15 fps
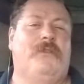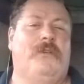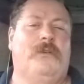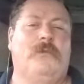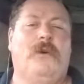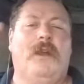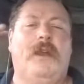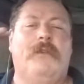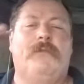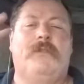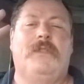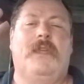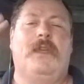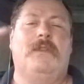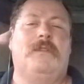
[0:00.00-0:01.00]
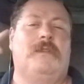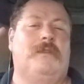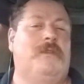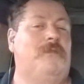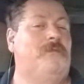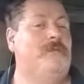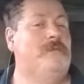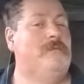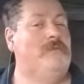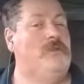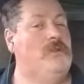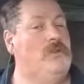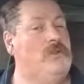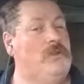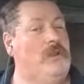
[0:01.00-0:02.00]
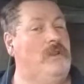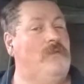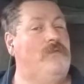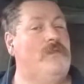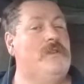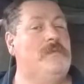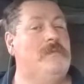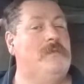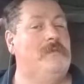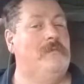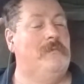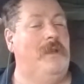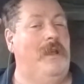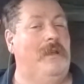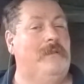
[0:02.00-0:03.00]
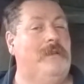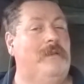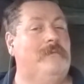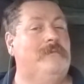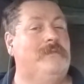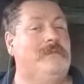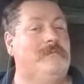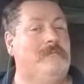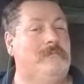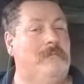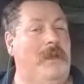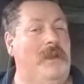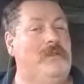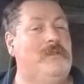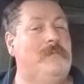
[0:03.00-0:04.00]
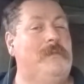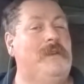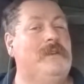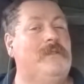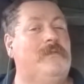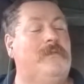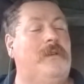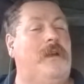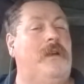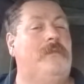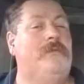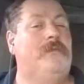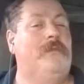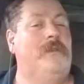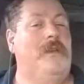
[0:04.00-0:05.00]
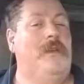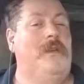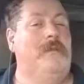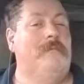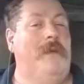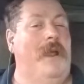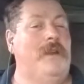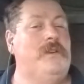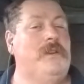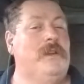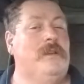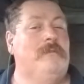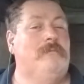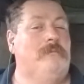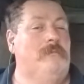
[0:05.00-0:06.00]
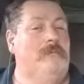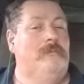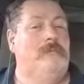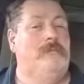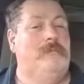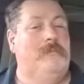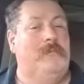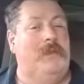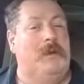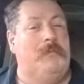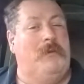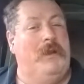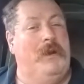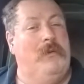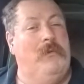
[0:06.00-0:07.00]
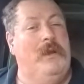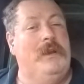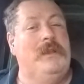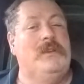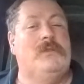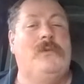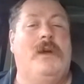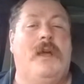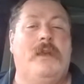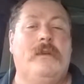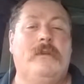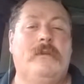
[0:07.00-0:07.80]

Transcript: or whatever, usually the first major piece of magic the player wants is what?